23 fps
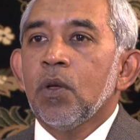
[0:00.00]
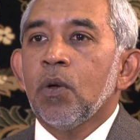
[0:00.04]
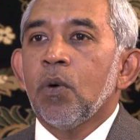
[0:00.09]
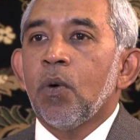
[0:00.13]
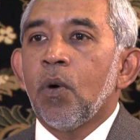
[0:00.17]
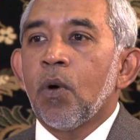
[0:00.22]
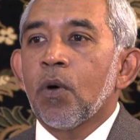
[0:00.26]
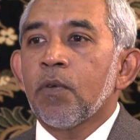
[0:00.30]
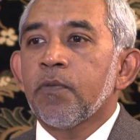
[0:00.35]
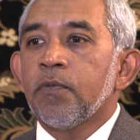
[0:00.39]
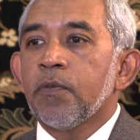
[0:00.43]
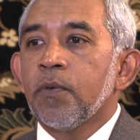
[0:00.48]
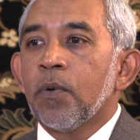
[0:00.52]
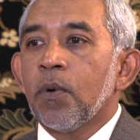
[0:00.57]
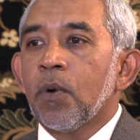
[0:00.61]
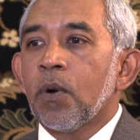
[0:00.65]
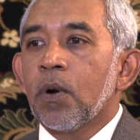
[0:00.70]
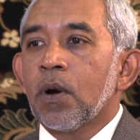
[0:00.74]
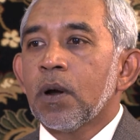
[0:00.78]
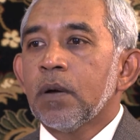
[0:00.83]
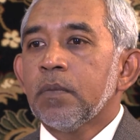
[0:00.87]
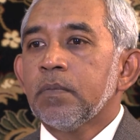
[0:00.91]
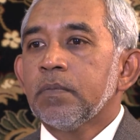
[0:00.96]
or
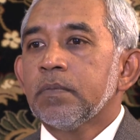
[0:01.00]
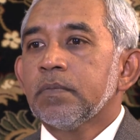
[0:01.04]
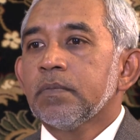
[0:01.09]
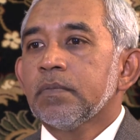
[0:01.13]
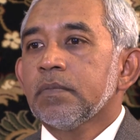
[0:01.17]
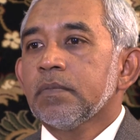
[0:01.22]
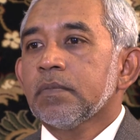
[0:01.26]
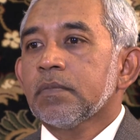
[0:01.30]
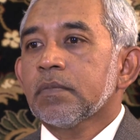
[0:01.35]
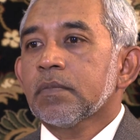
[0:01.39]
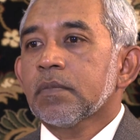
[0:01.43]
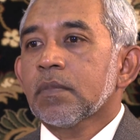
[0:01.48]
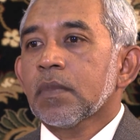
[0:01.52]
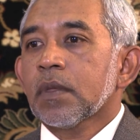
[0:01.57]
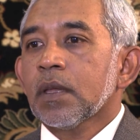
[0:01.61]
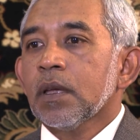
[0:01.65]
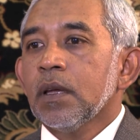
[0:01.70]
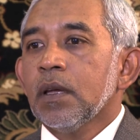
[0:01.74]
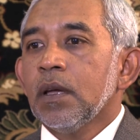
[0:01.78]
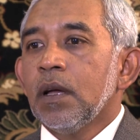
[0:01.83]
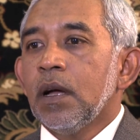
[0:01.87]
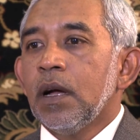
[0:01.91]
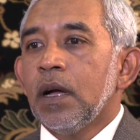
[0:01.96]
for
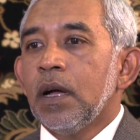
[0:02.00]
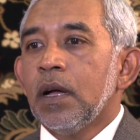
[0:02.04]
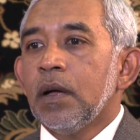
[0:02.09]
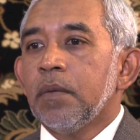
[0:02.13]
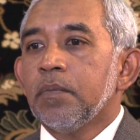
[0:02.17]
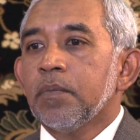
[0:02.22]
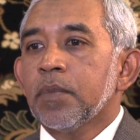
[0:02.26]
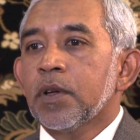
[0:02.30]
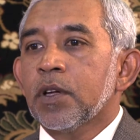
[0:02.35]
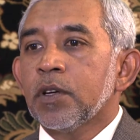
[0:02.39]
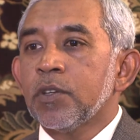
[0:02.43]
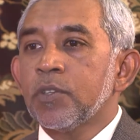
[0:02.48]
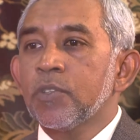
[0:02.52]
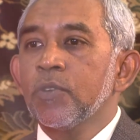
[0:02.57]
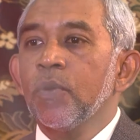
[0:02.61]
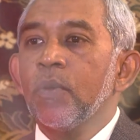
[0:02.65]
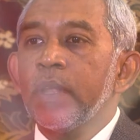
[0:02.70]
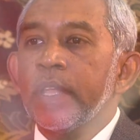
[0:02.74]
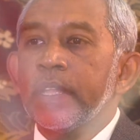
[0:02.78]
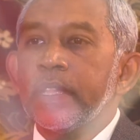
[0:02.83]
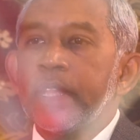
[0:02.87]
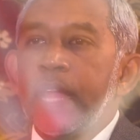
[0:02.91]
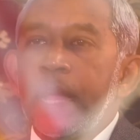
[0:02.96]

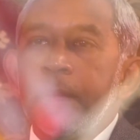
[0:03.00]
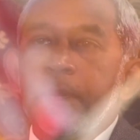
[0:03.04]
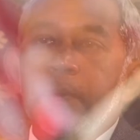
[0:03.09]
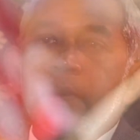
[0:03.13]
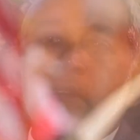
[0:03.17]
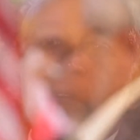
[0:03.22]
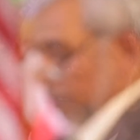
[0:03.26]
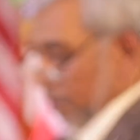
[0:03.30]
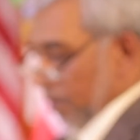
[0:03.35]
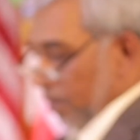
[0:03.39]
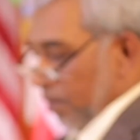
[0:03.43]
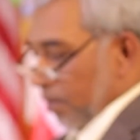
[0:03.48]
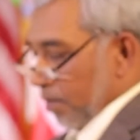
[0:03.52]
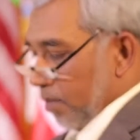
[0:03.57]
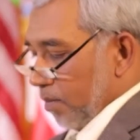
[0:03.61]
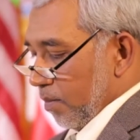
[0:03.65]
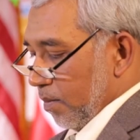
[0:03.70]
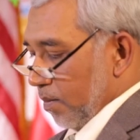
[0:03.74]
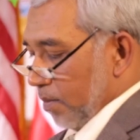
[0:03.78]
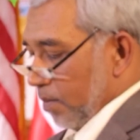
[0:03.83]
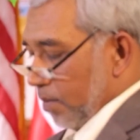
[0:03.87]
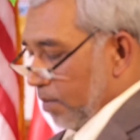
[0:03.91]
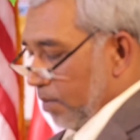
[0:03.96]
controlling the apparatus of
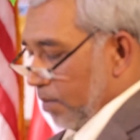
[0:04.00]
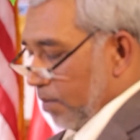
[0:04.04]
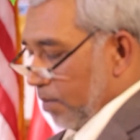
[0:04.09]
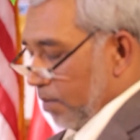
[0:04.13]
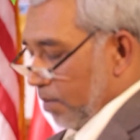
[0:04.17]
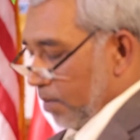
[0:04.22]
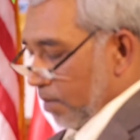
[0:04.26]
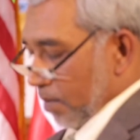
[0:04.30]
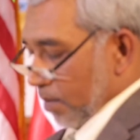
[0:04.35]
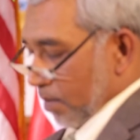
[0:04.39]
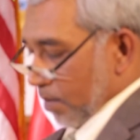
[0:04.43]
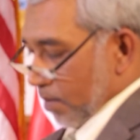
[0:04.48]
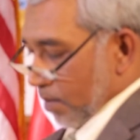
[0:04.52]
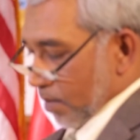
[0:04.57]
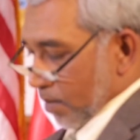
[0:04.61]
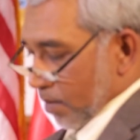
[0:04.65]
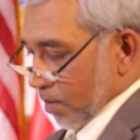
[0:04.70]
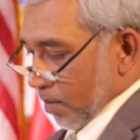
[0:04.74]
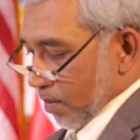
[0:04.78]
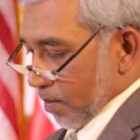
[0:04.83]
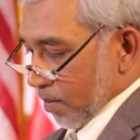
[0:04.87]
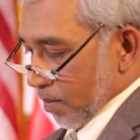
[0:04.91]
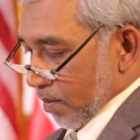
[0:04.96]
politics. The
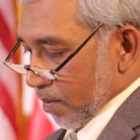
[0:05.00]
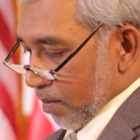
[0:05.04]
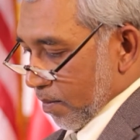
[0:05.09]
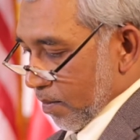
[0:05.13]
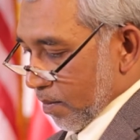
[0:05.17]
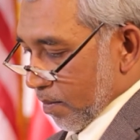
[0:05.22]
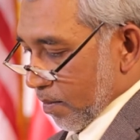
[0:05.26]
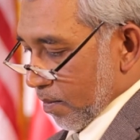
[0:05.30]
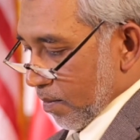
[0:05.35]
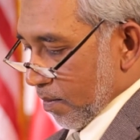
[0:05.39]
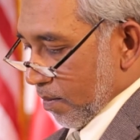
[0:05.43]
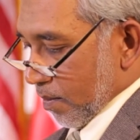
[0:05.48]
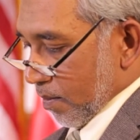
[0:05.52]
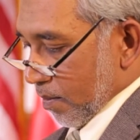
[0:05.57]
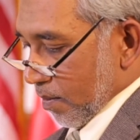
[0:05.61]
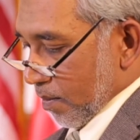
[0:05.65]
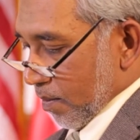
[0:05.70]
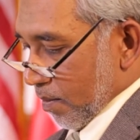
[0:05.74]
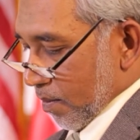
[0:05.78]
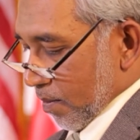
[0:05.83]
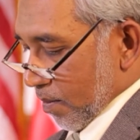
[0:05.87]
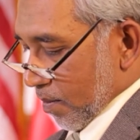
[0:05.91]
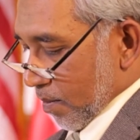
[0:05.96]
fundamental goal of
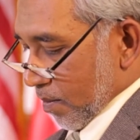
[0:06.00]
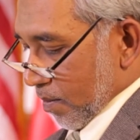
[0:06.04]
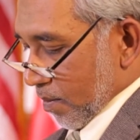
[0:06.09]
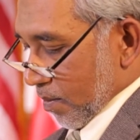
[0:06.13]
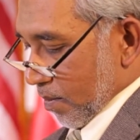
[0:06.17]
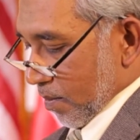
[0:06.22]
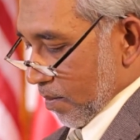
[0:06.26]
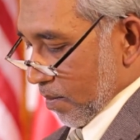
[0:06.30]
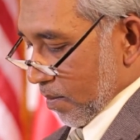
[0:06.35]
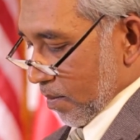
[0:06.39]
the Hizmet